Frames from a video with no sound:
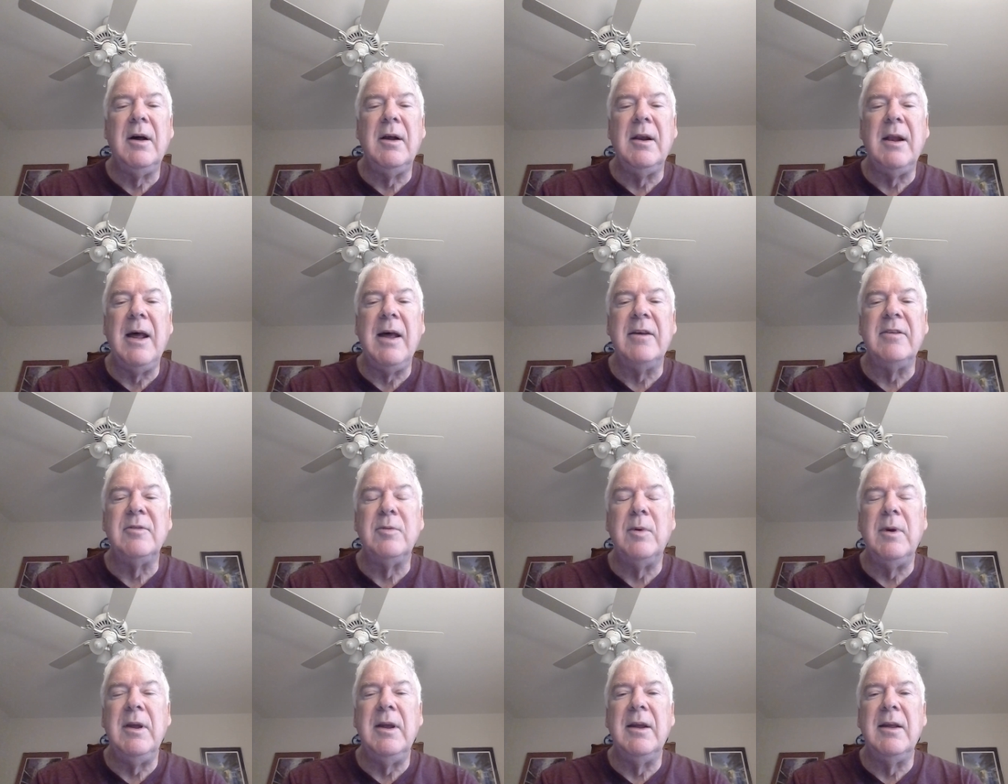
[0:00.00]
last
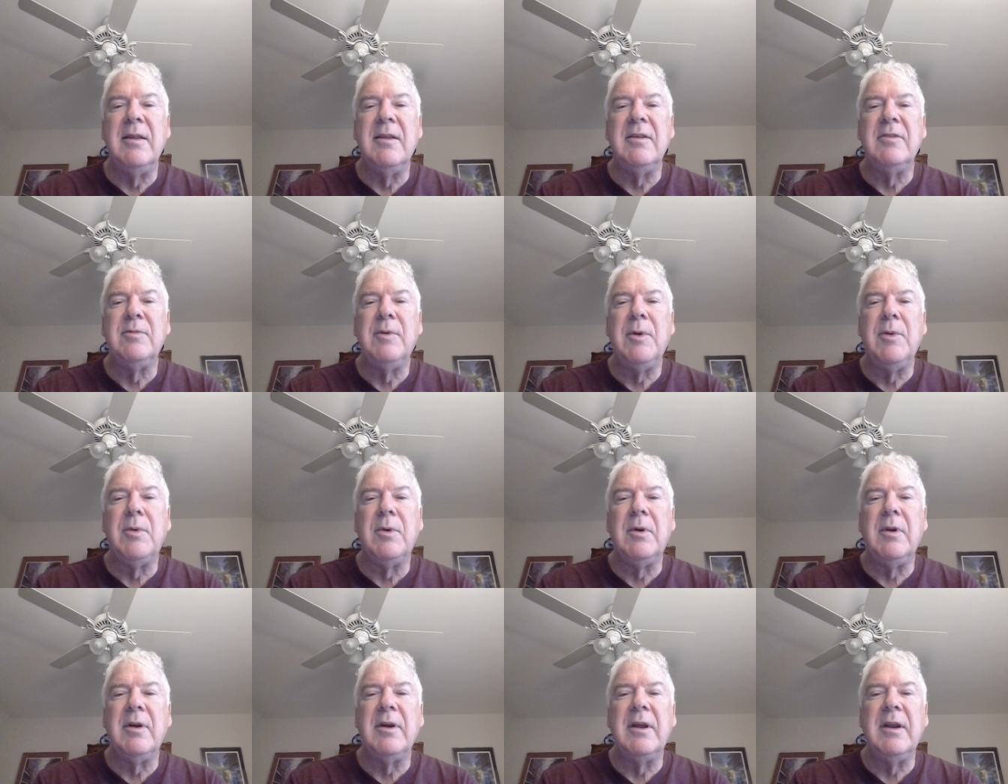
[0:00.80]
week, and this week
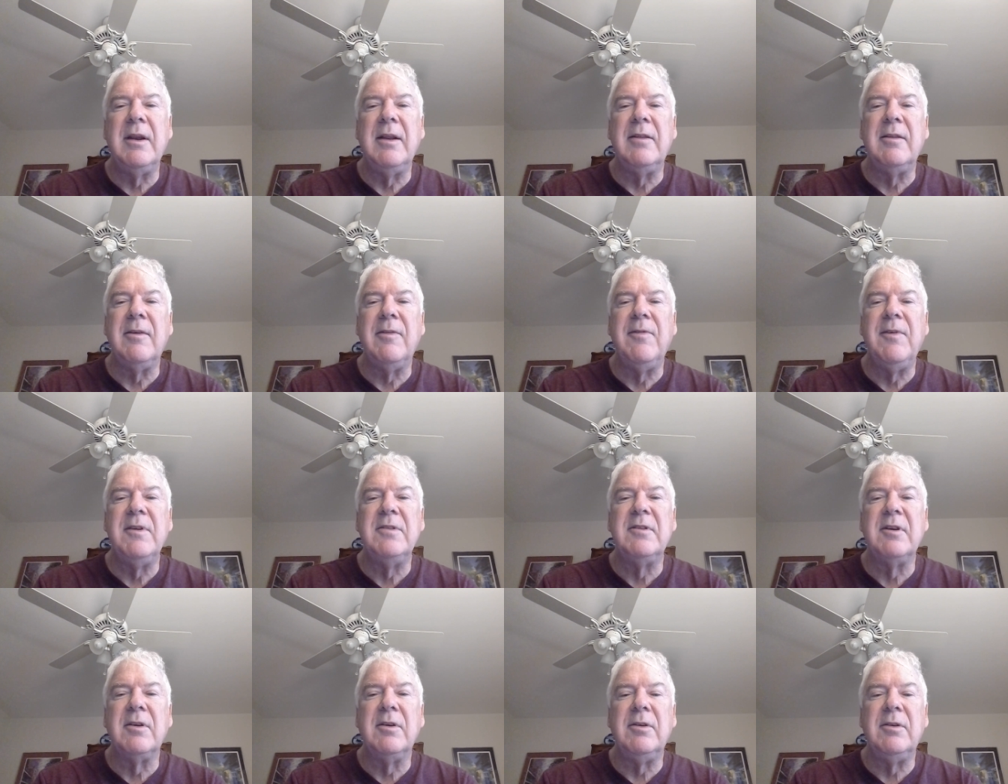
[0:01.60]
we're looking at the
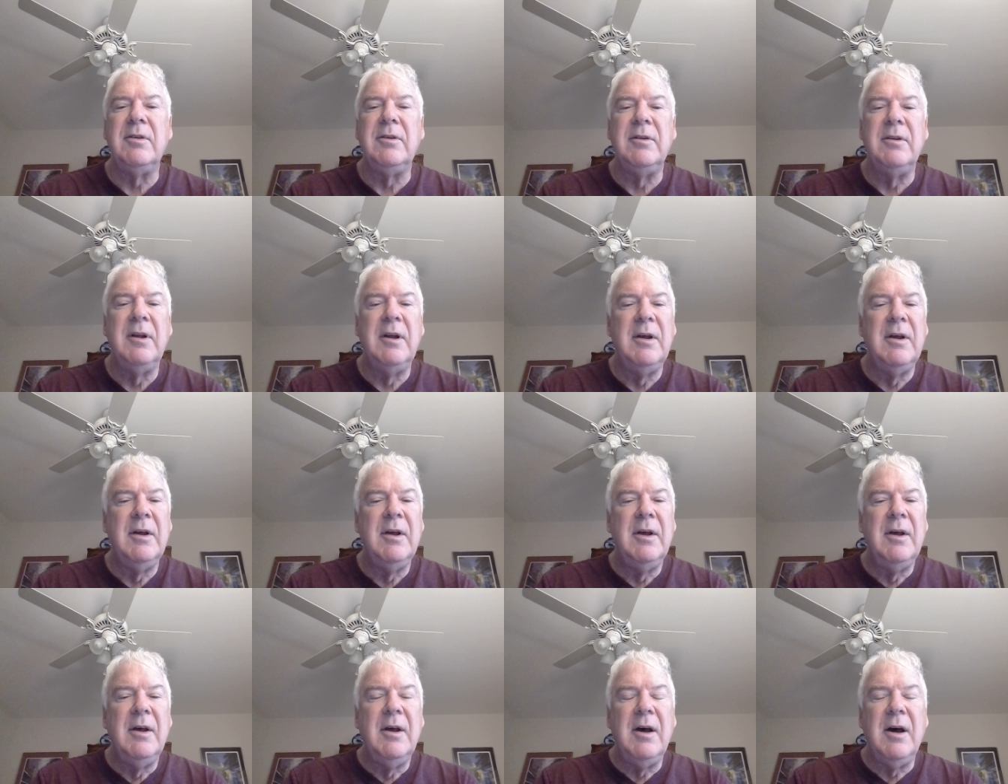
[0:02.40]
physical
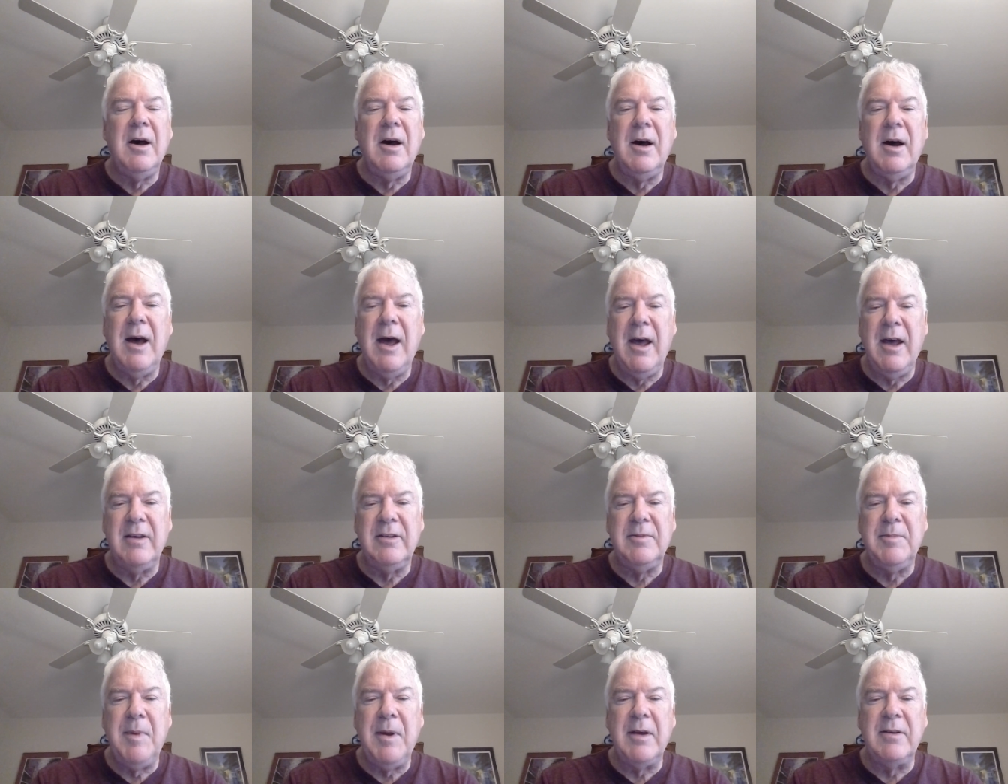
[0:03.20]

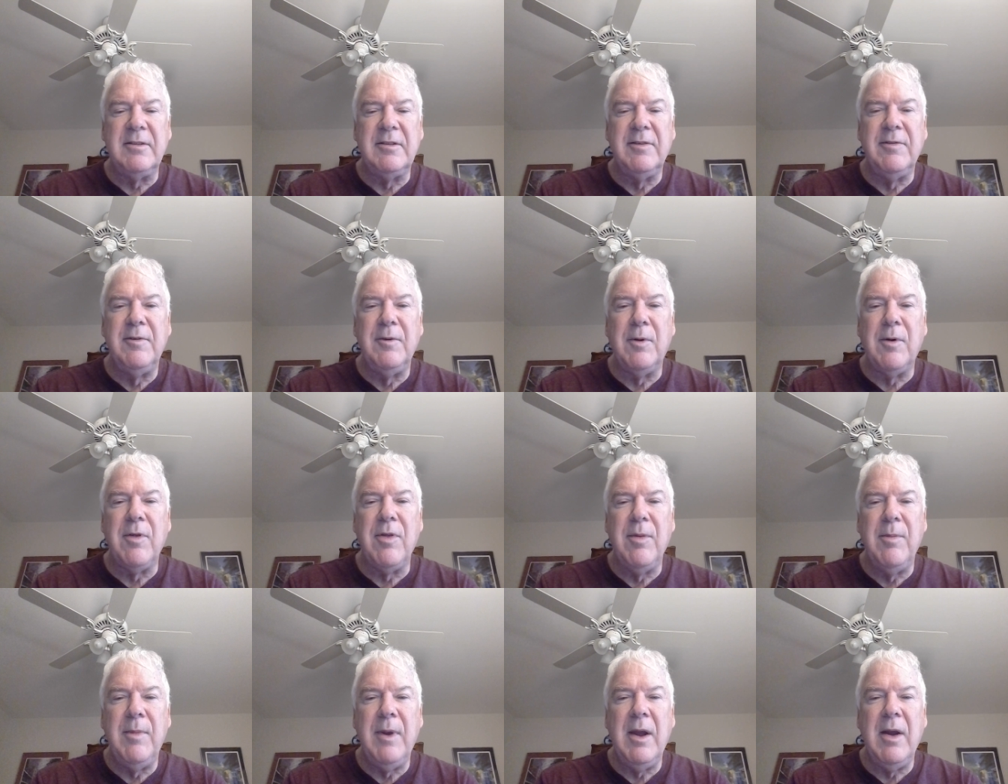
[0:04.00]
aspects of North
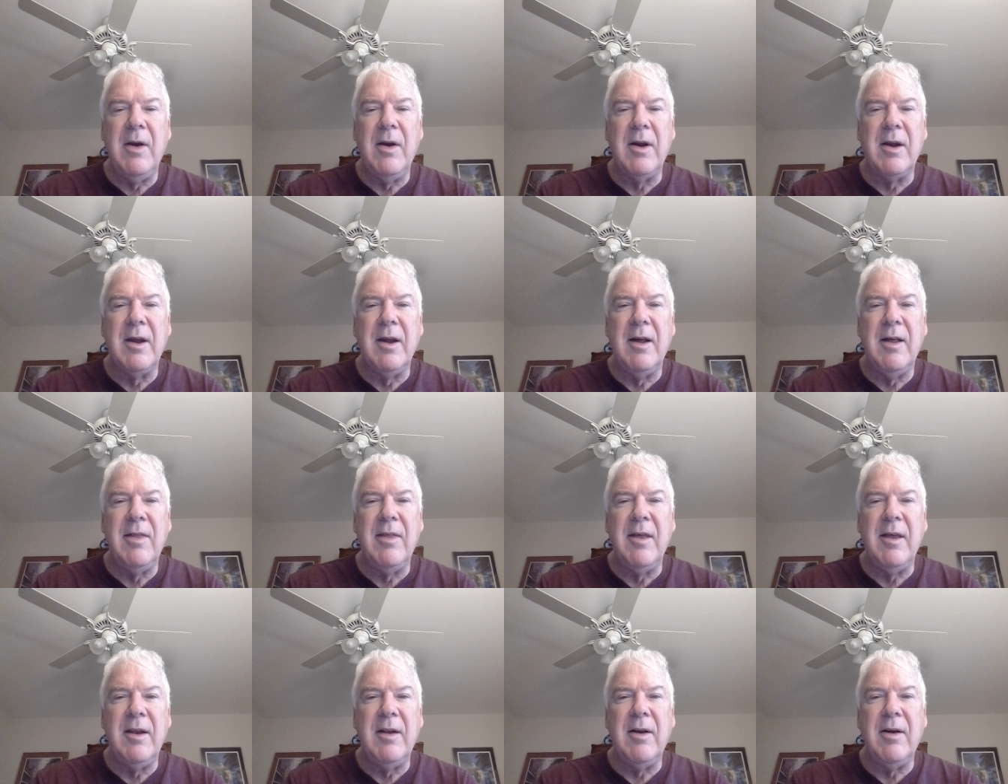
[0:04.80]
America
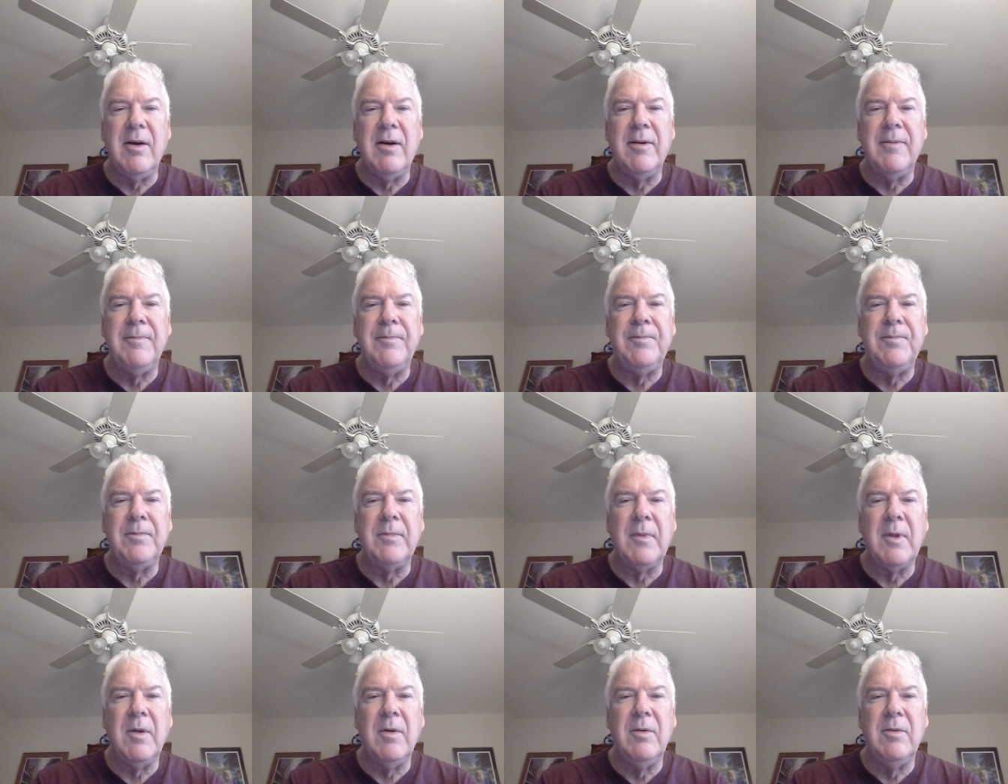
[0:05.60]
that are
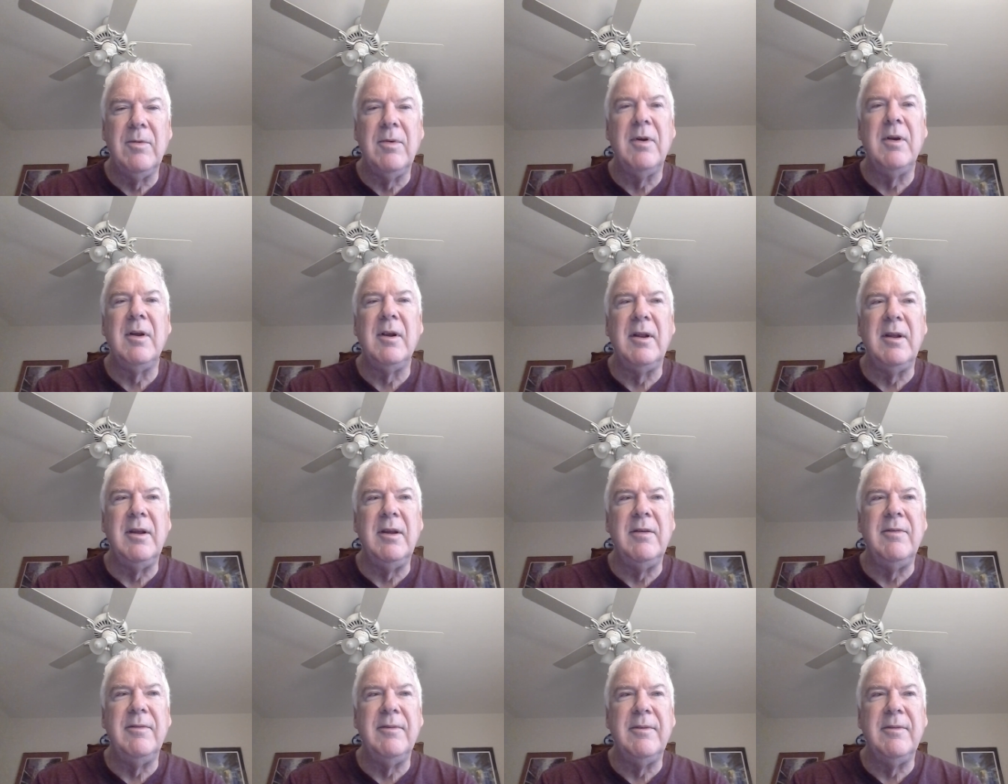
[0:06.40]

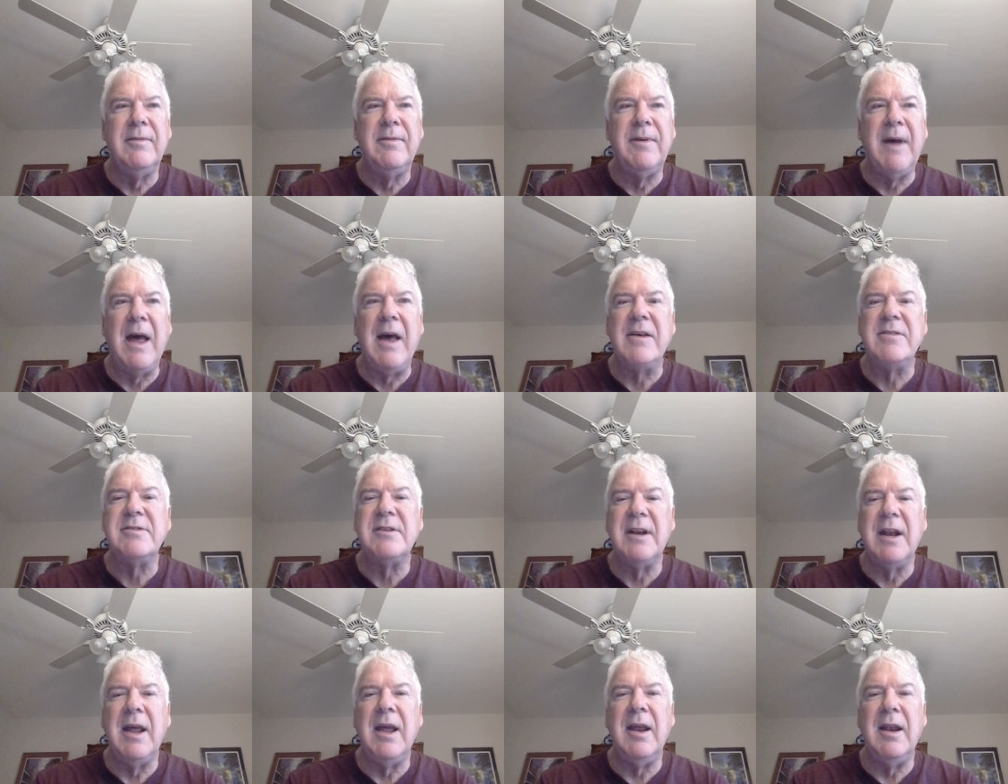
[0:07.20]
really
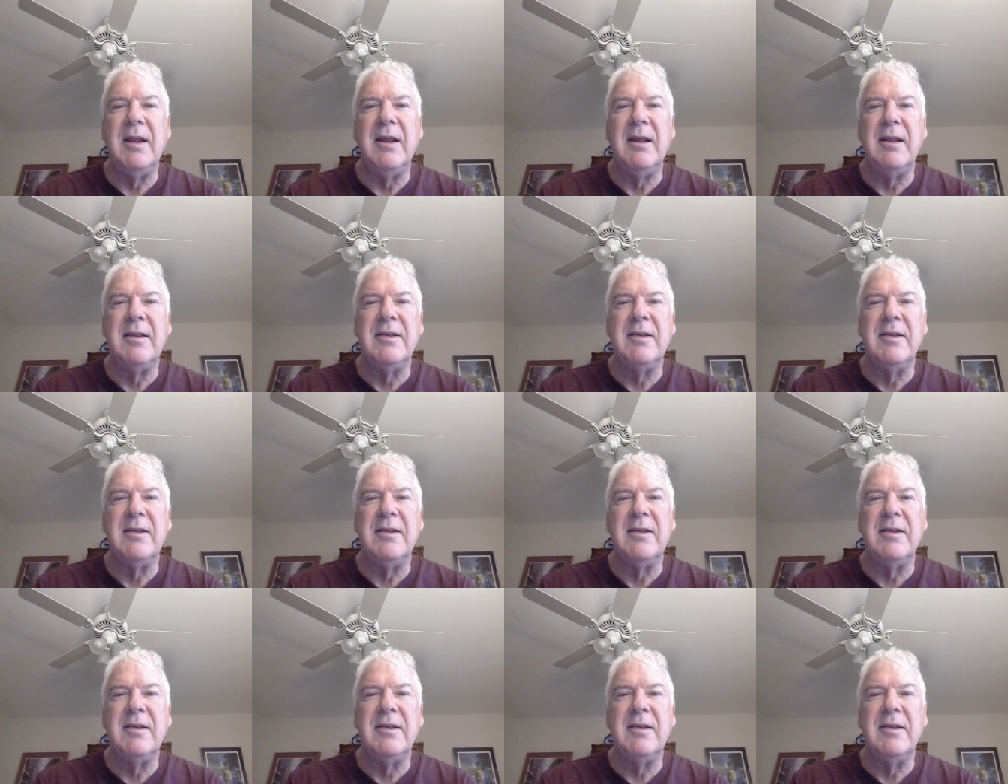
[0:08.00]
fascinating.